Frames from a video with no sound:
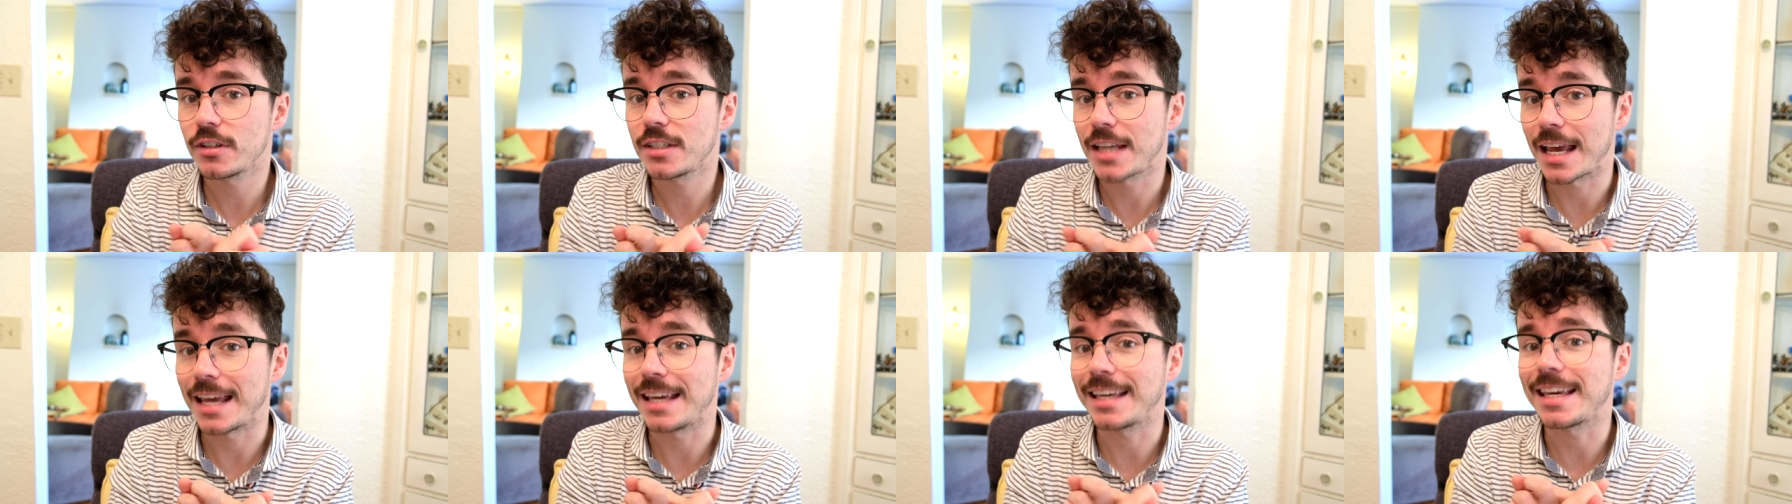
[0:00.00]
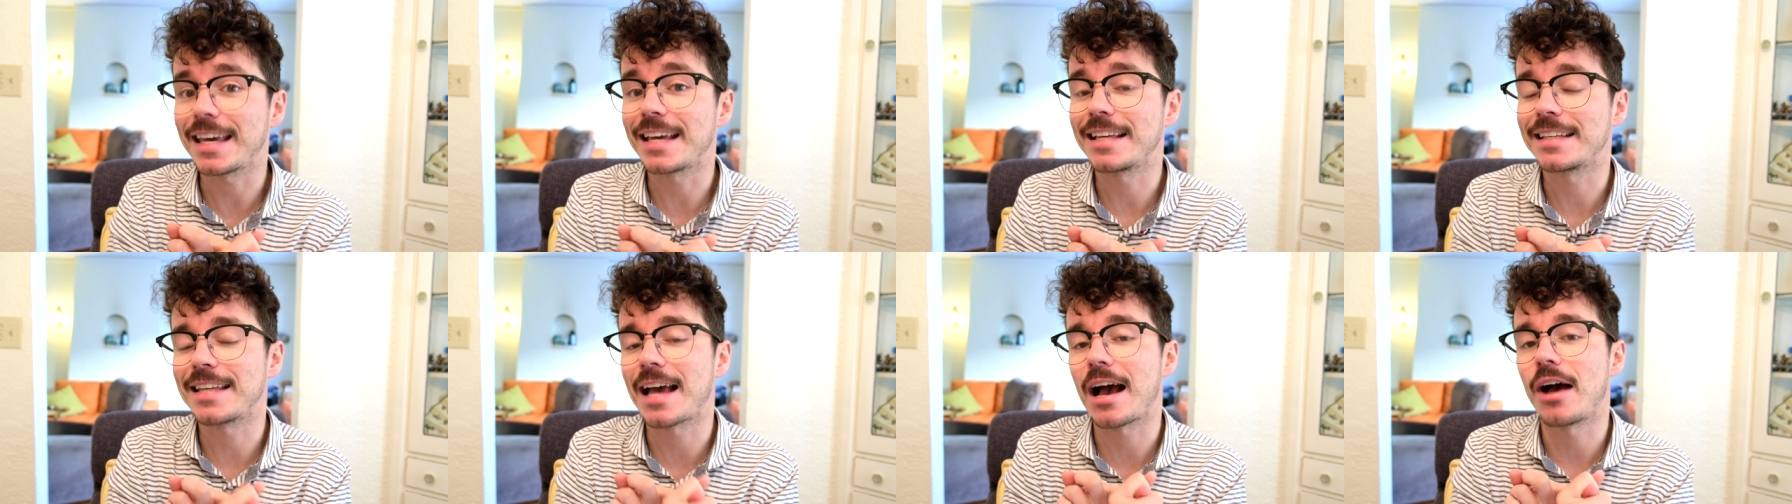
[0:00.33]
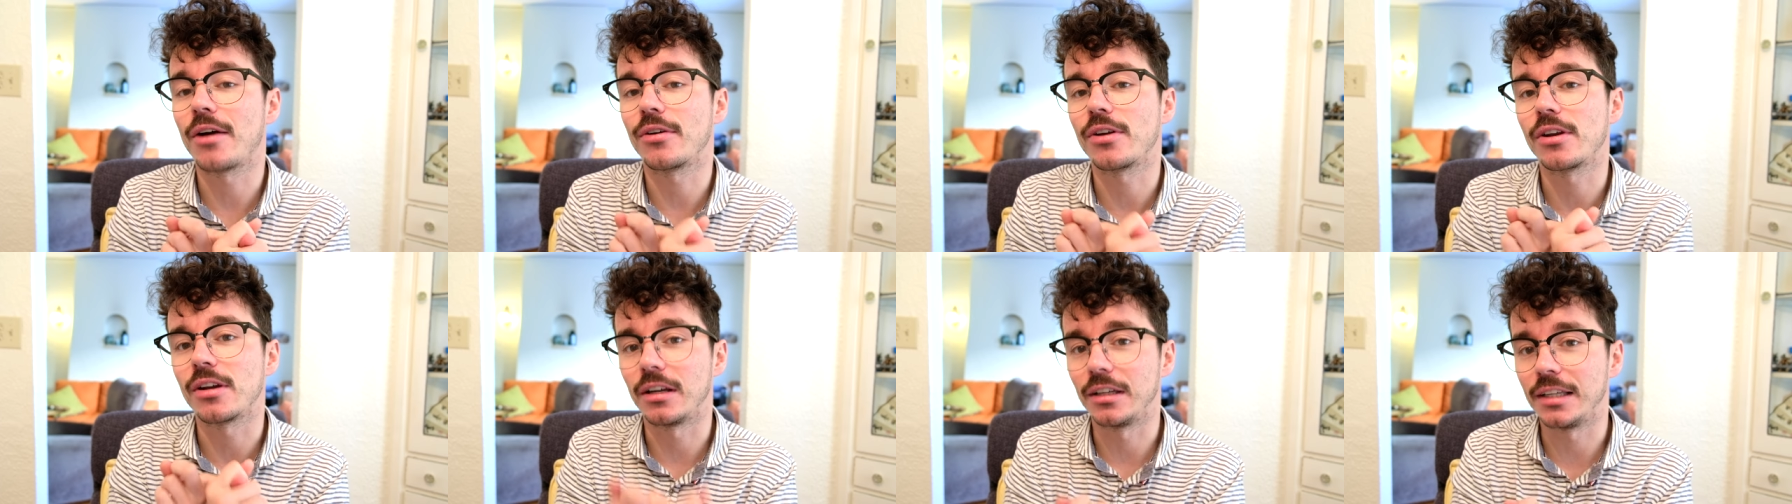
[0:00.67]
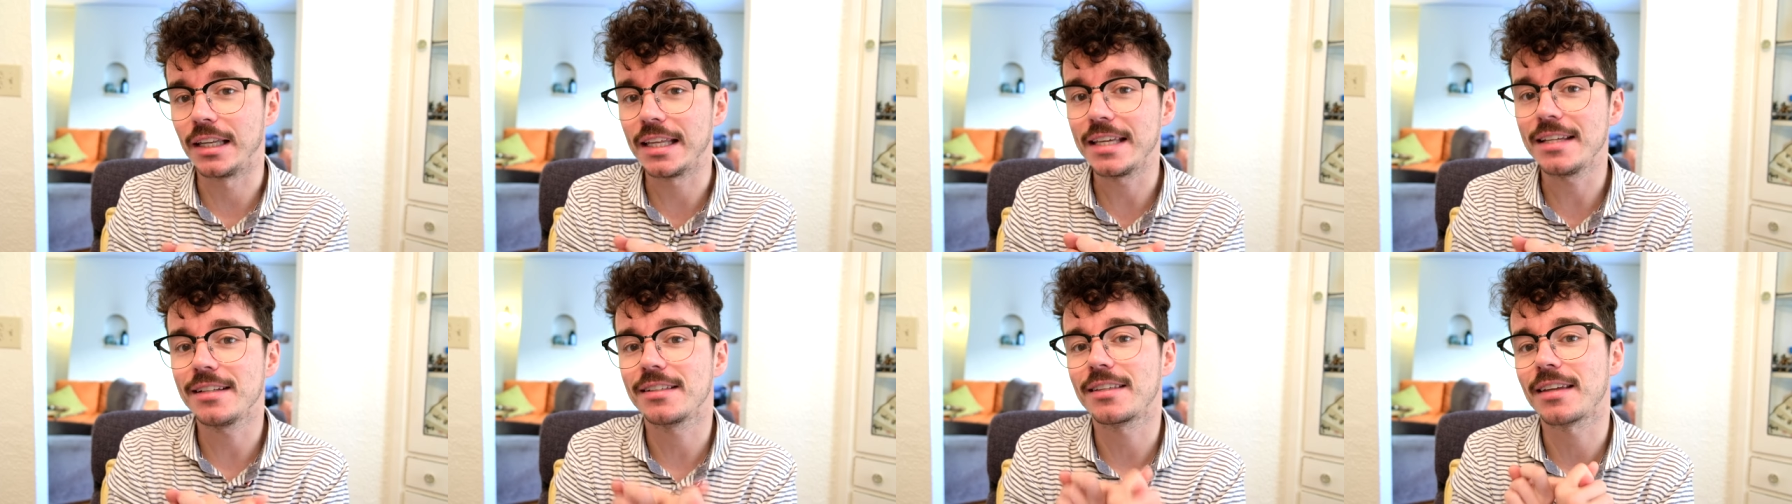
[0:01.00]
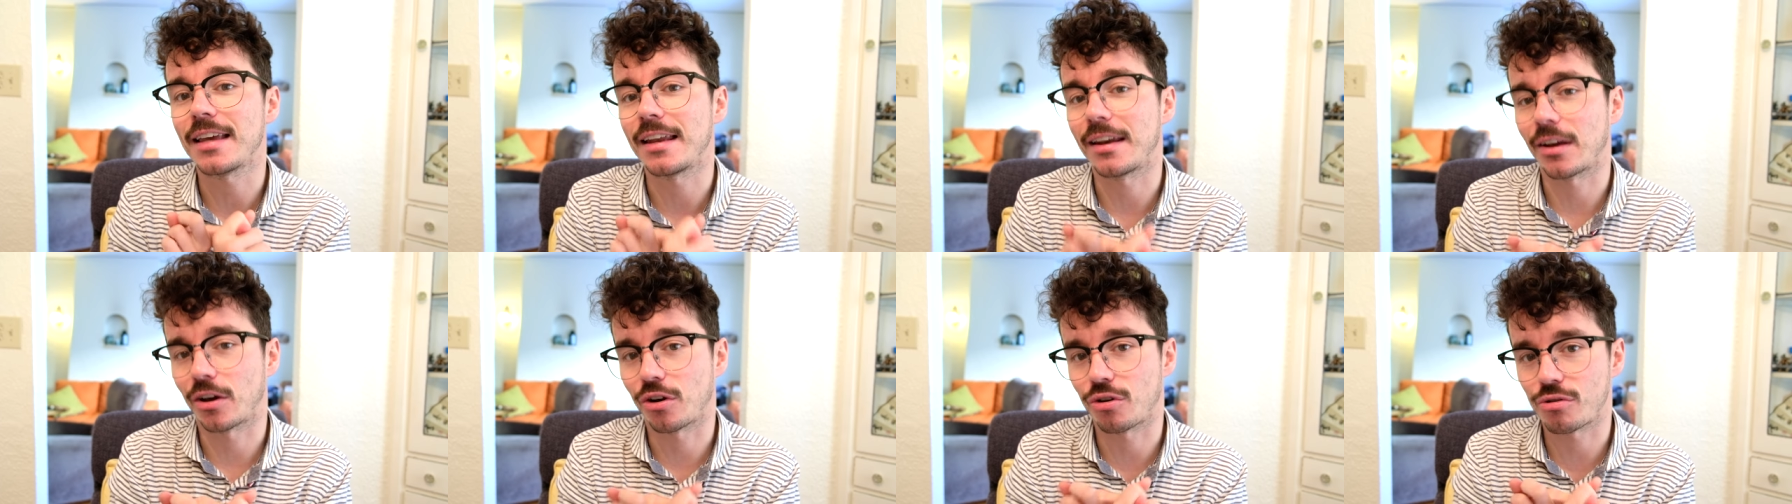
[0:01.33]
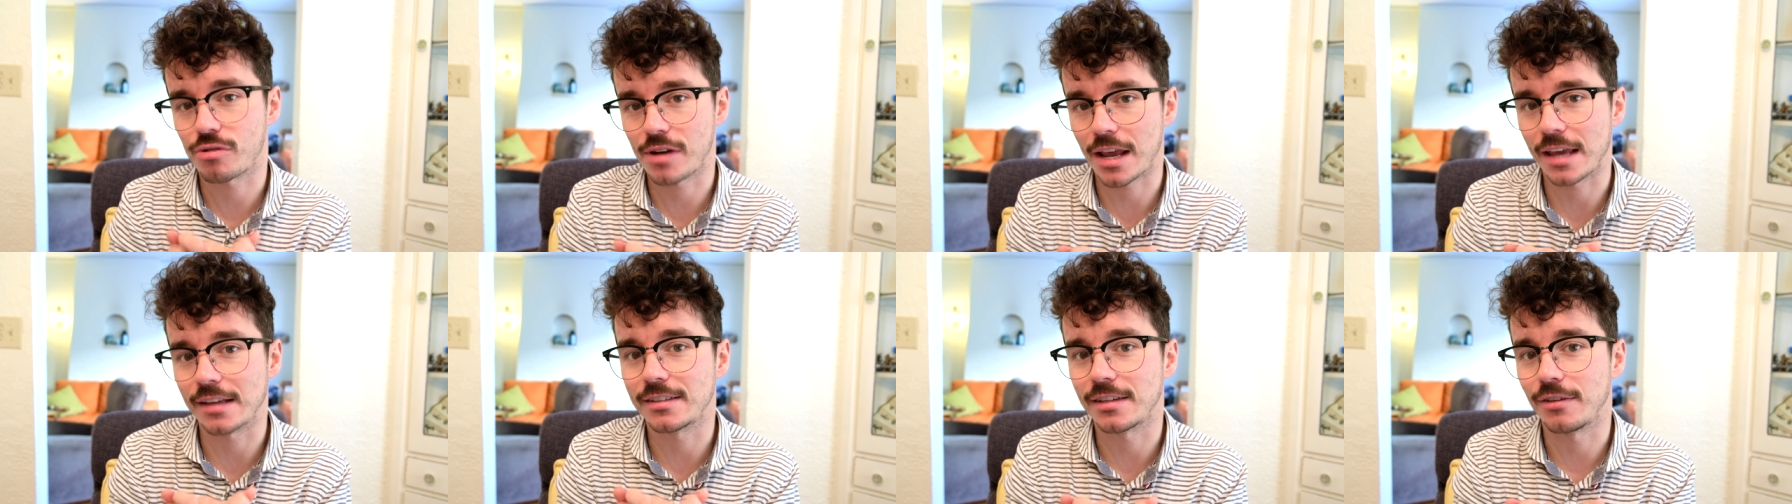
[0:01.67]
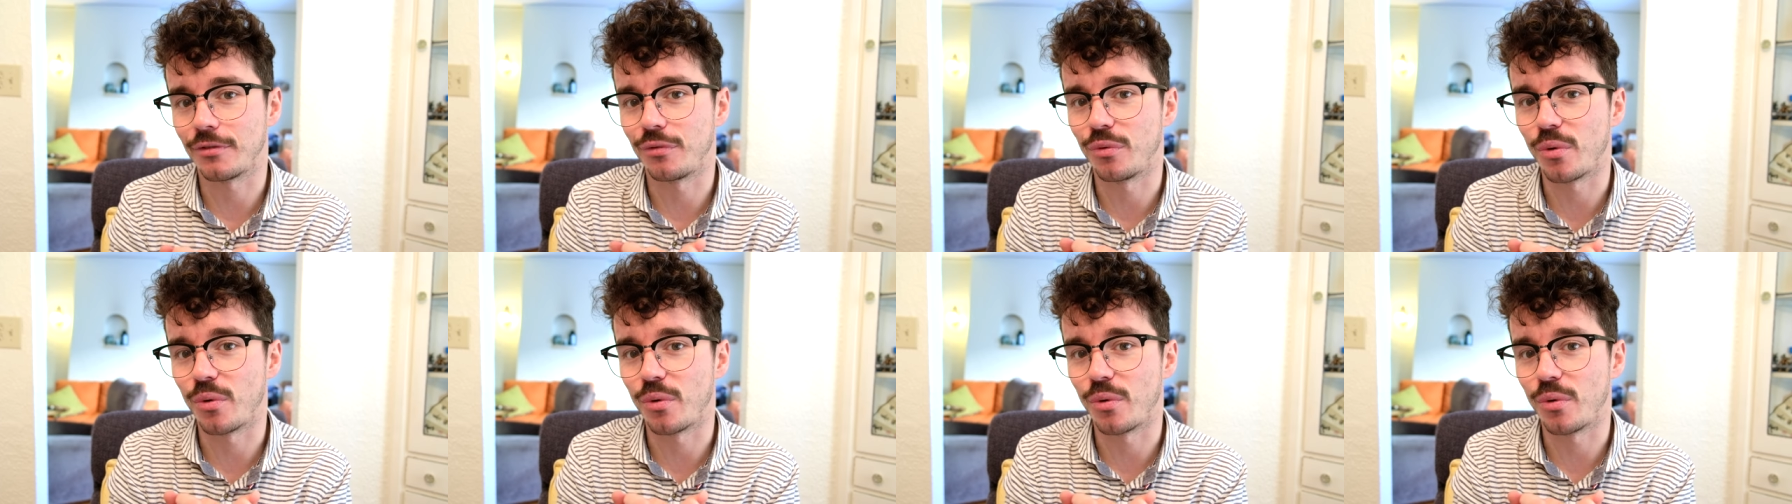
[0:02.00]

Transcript: taking down an elite in a creative